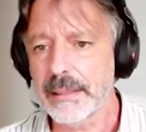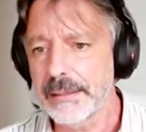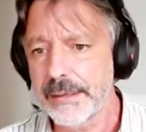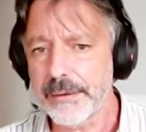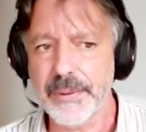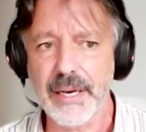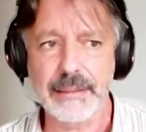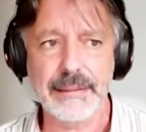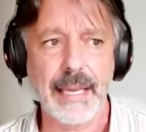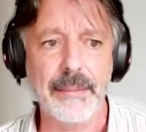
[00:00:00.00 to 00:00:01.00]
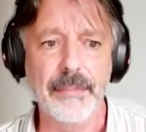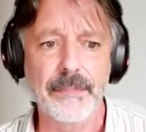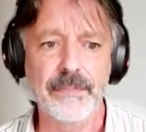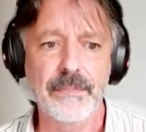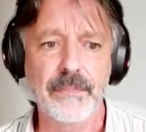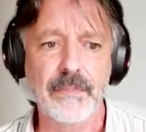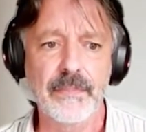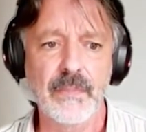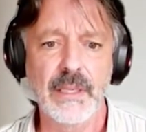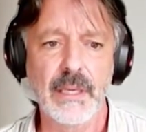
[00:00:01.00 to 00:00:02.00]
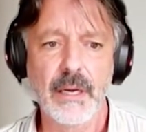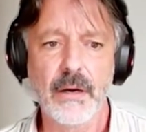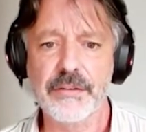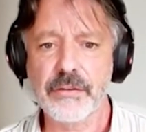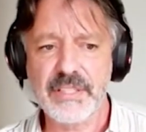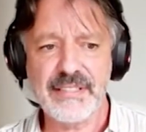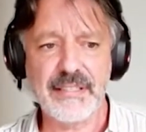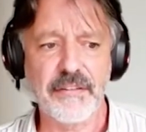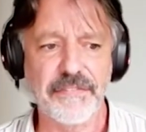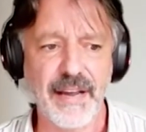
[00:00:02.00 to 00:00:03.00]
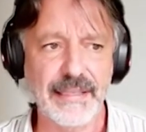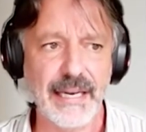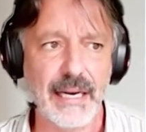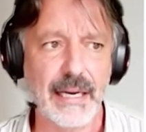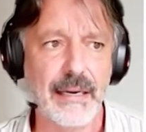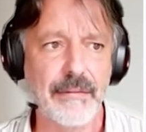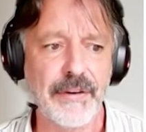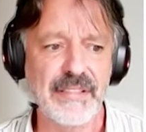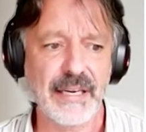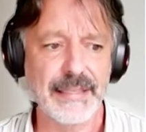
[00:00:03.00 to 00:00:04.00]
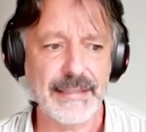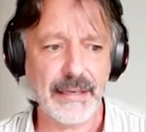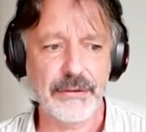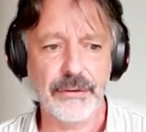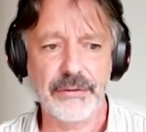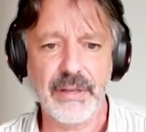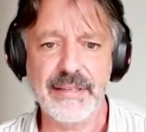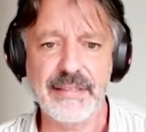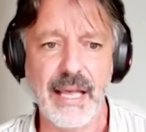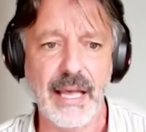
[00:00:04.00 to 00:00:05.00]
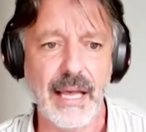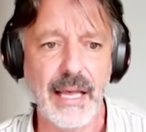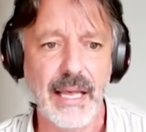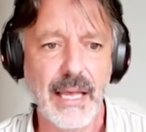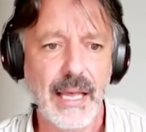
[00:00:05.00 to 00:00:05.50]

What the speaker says: in near real time. Okay, so this is the final reference architecture. There is a